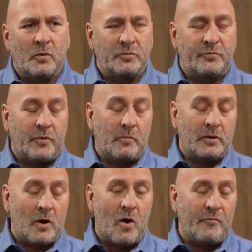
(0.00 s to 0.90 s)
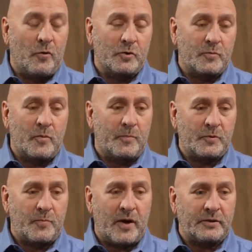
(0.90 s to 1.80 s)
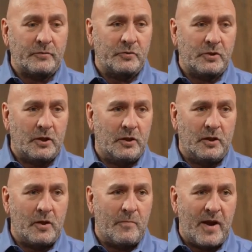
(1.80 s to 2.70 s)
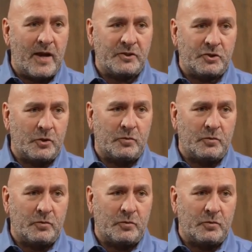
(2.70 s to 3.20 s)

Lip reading: from a law enforcement perspective was clearly a bad shoot,